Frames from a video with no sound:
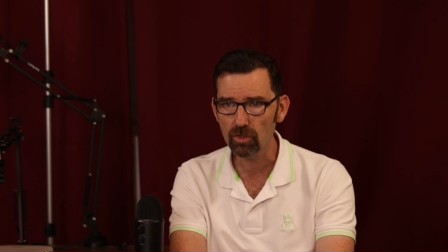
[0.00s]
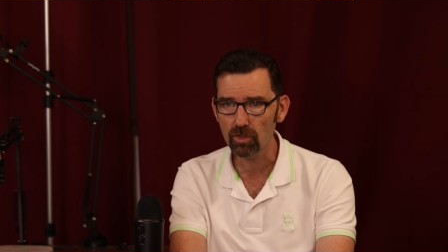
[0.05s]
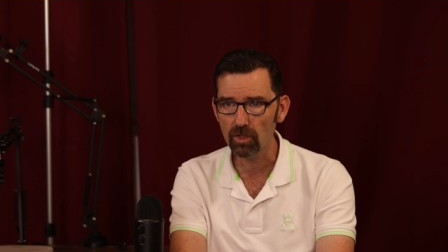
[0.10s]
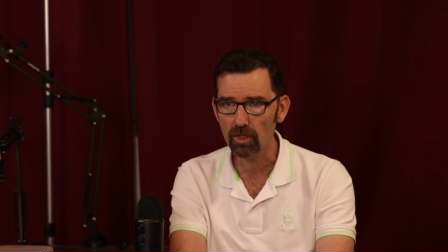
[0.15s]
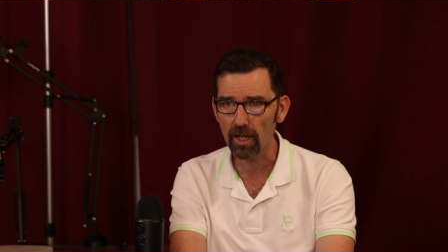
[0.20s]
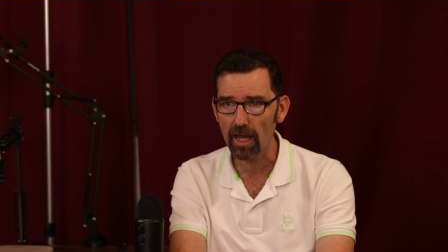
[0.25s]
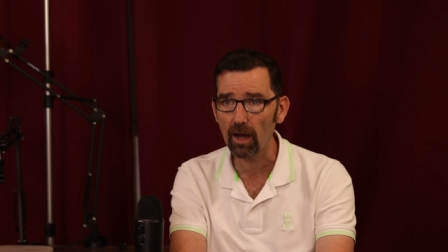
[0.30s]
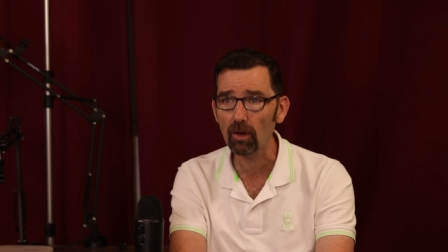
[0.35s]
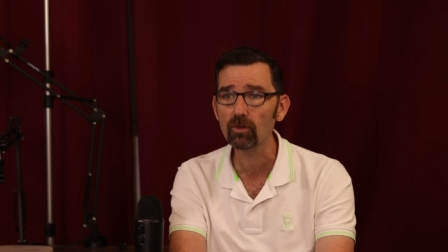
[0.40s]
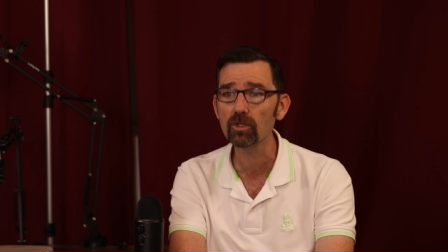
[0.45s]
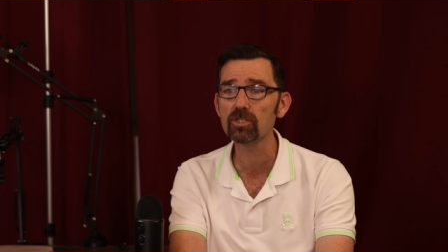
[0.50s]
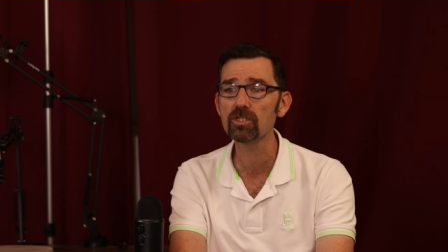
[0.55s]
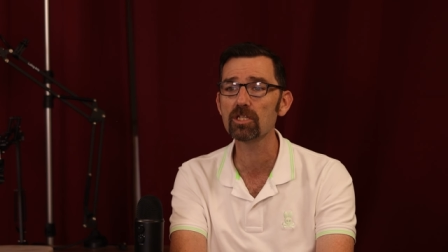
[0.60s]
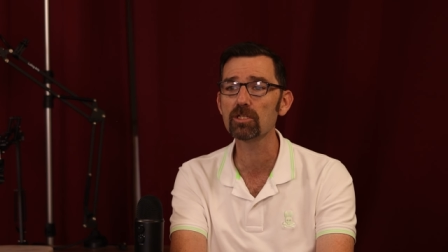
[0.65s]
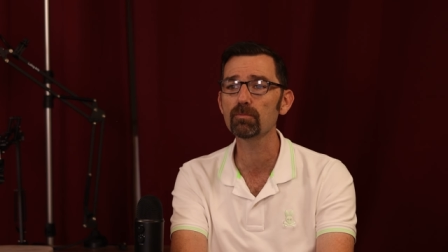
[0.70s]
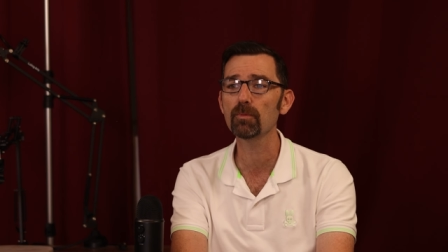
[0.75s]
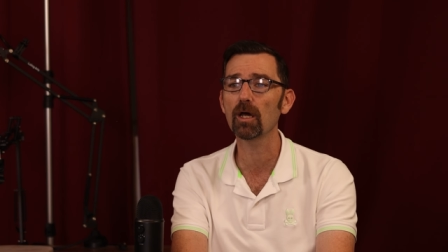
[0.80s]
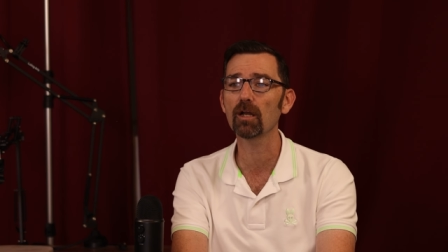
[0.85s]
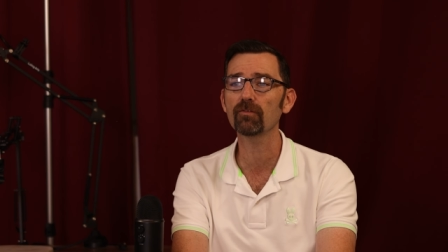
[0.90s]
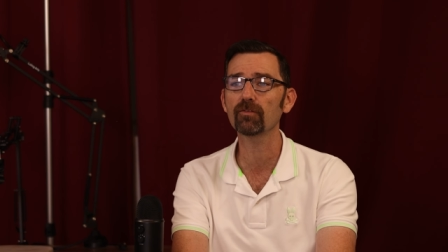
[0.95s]
How does this
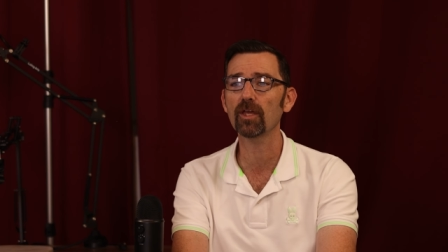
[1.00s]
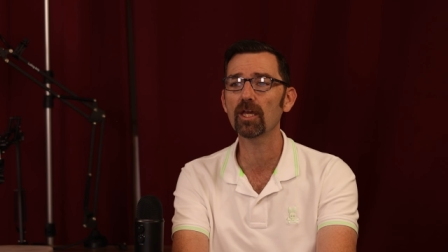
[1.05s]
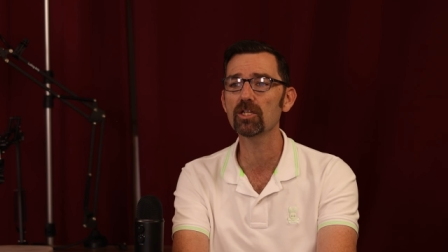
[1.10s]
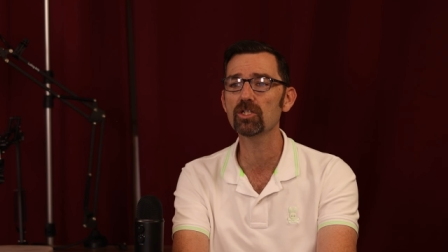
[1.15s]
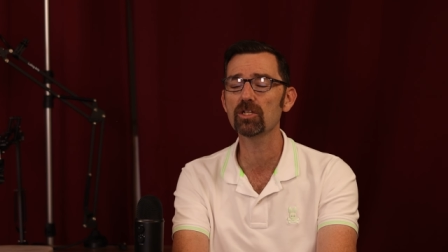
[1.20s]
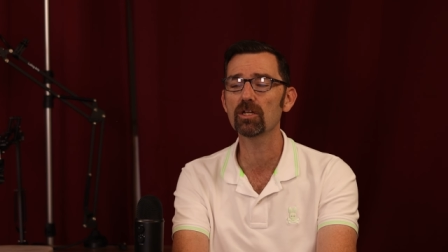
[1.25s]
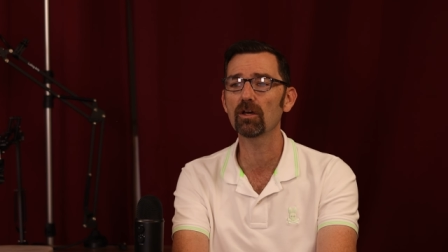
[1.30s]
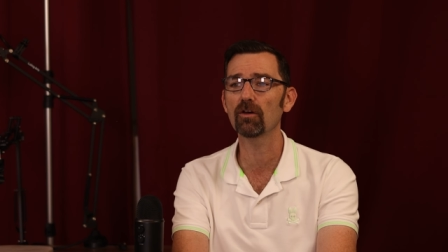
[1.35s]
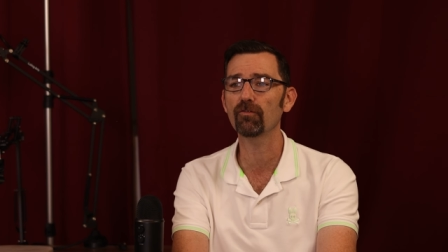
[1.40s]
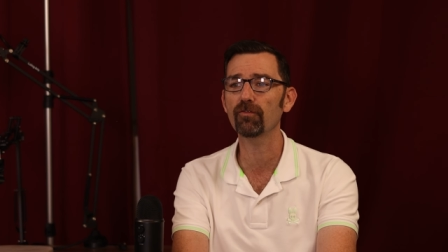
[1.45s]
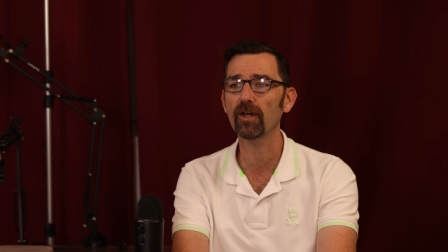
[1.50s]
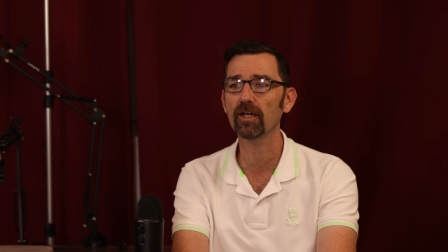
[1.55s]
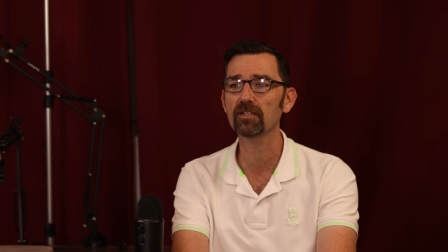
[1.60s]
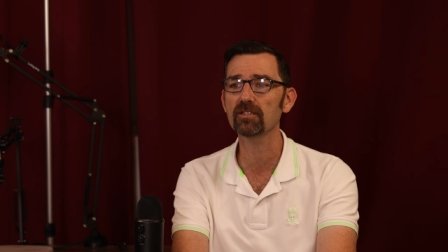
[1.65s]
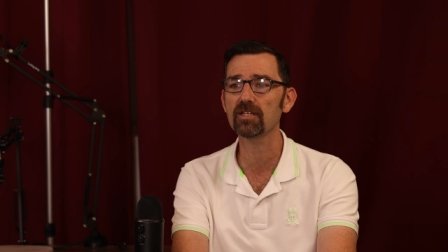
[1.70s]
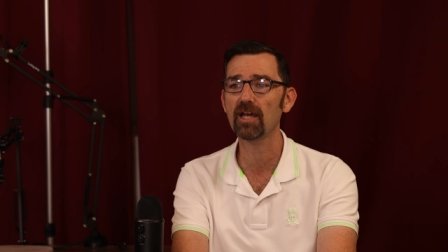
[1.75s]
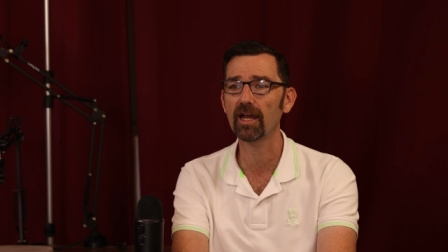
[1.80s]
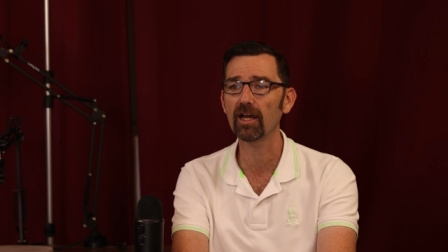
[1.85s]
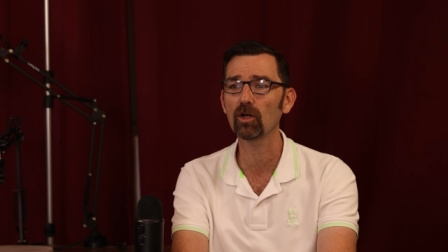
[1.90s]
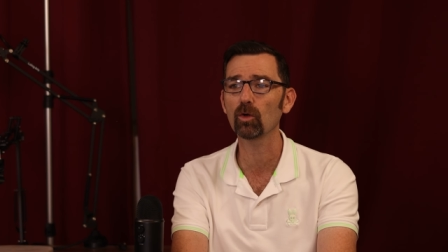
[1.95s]
modification affect
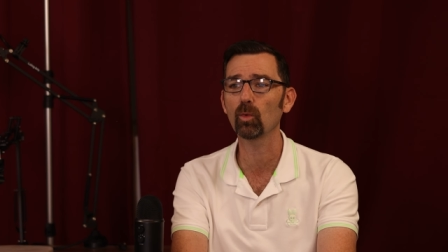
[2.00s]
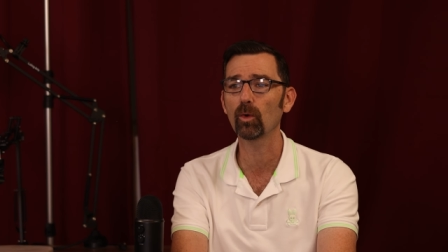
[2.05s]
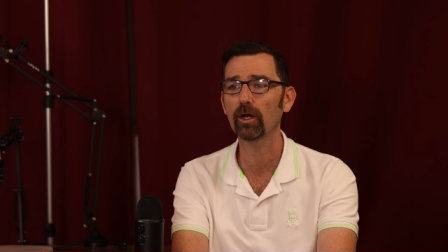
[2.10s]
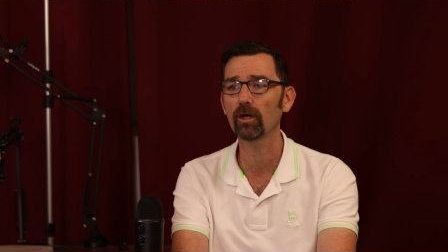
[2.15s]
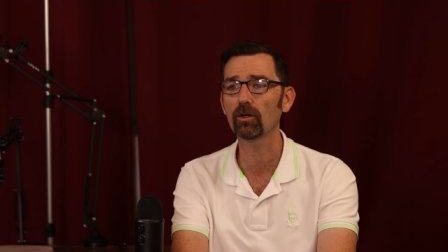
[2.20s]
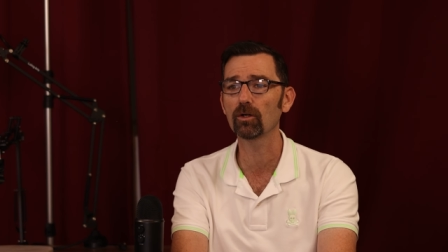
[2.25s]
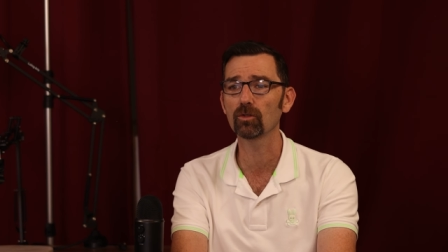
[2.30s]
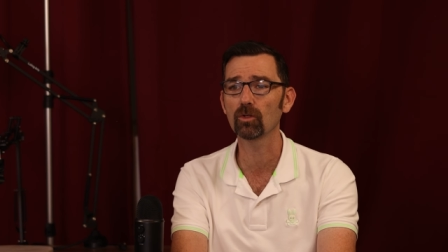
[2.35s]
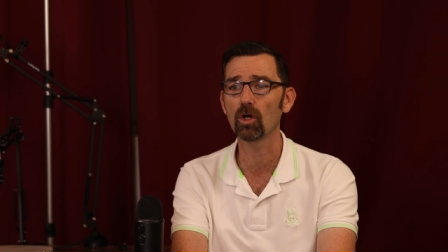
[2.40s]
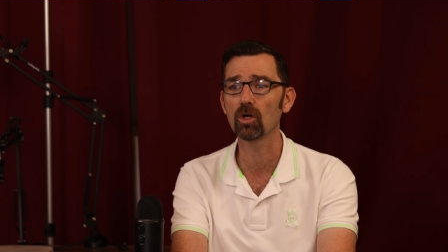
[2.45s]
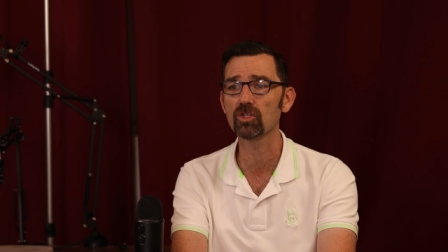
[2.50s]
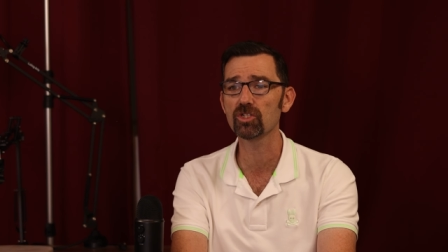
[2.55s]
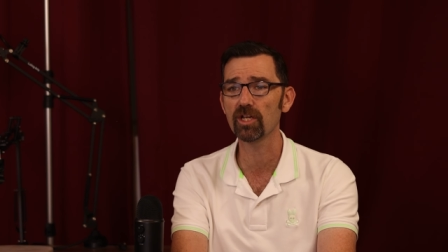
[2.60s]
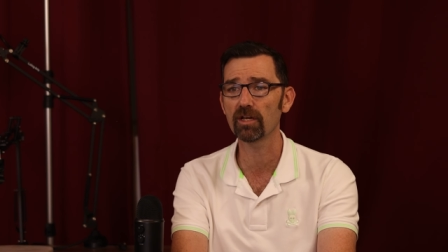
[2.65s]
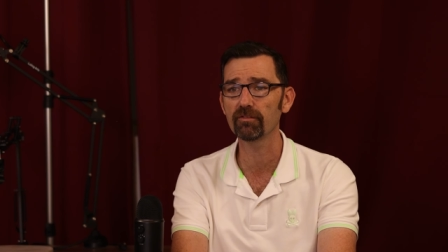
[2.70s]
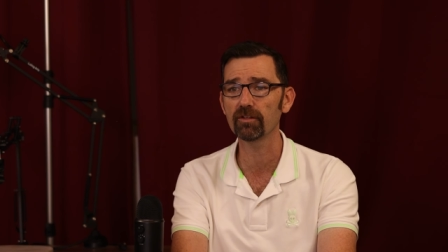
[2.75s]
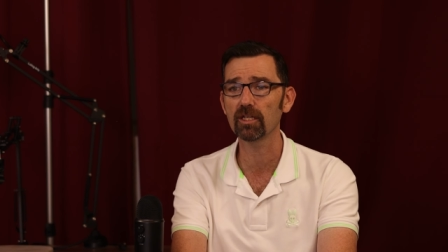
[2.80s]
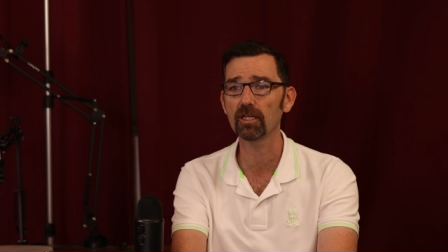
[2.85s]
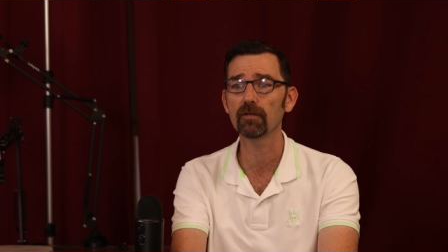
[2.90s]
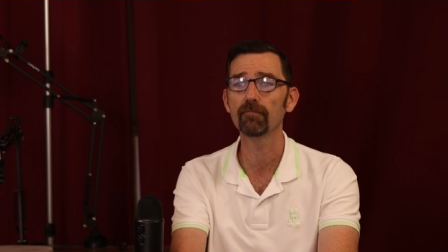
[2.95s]
tire wear and
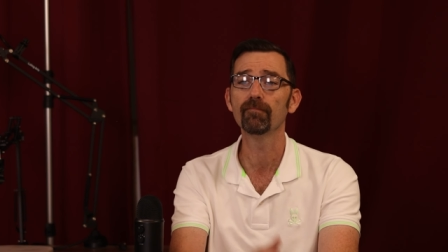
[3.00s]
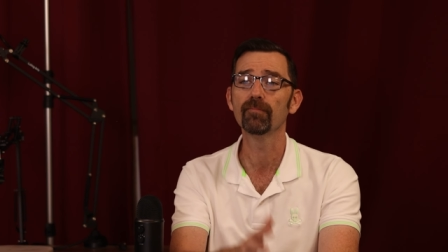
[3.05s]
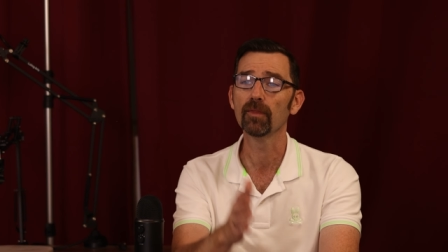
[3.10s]
longevity?